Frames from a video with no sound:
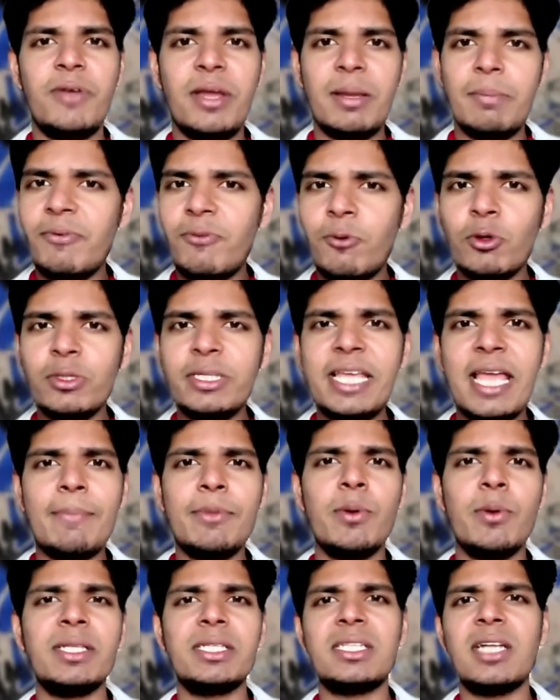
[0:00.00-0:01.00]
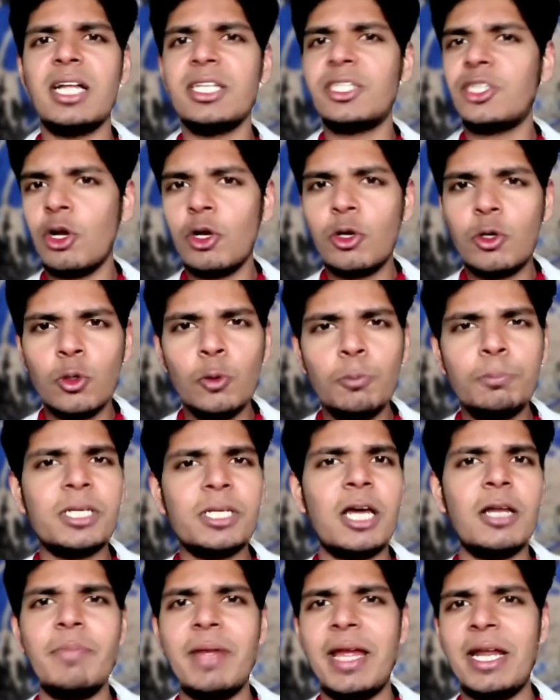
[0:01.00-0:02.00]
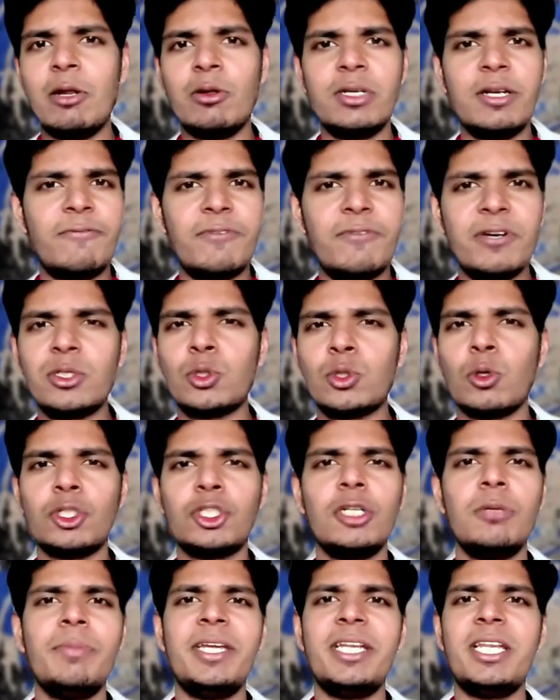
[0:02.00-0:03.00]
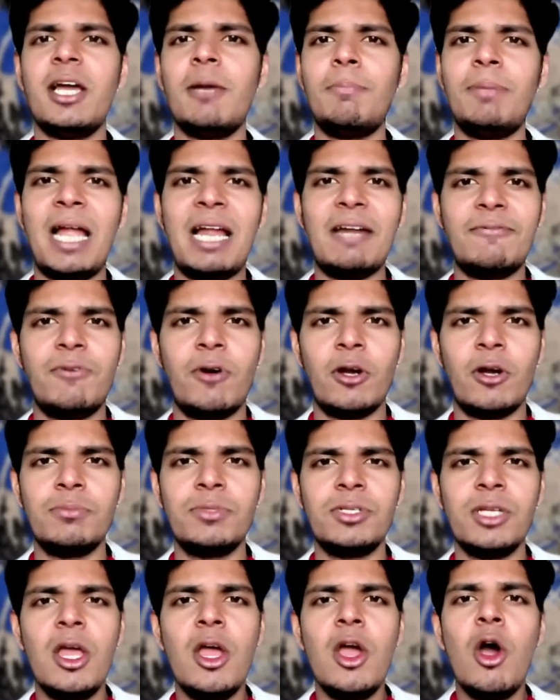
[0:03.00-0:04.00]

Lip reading: before the MUN starts, your groups are made on different social media platforms,